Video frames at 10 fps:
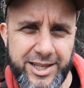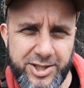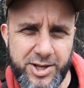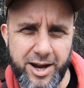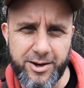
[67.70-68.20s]

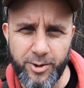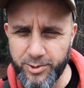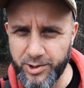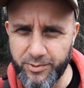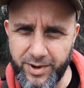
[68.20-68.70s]
stock
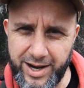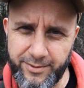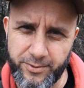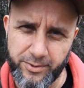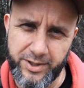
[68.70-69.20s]
on your
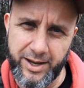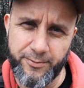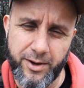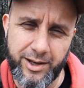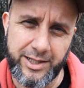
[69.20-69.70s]
rifle
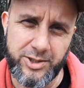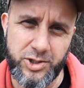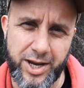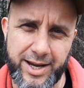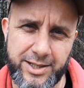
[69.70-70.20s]
definitely
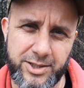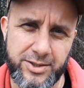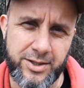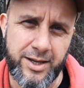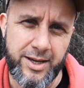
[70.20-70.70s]

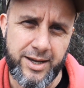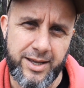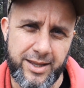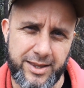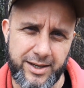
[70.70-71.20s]
changes
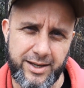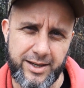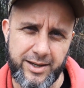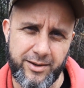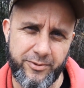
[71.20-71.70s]

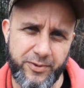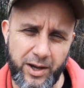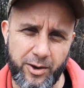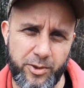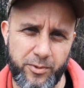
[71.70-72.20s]
the
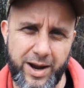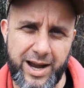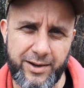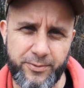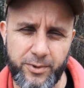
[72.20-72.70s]
feel of the
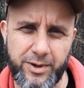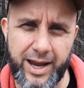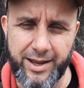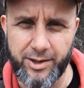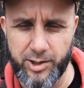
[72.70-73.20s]
rifle
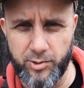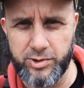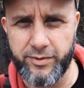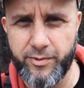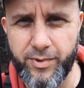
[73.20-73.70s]
and the
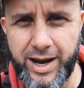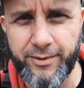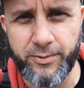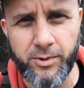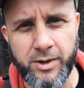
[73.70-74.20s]
use of the
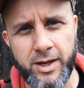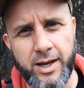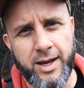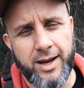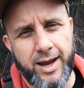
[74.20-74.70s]
rifle.
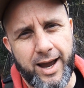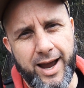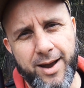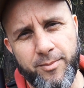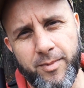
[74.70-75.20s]

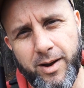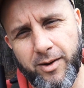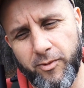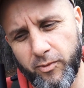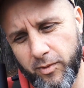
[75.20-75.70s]
I'm
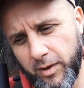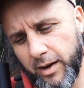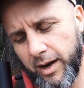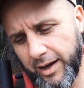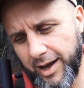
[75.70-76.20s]

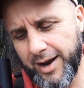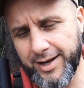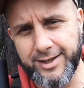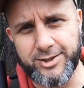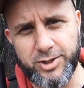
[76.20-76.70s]
a
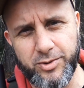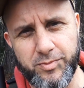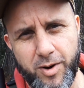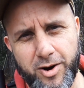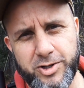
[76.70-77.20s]
lot
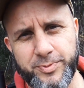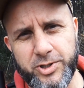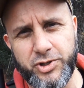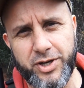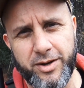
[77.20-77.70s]
into
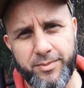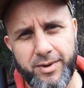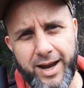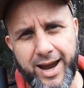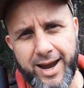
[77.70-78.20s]
marksmanship,
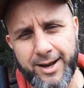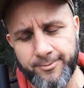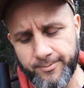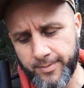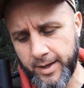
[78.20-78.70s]

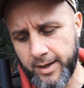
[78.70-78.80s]
and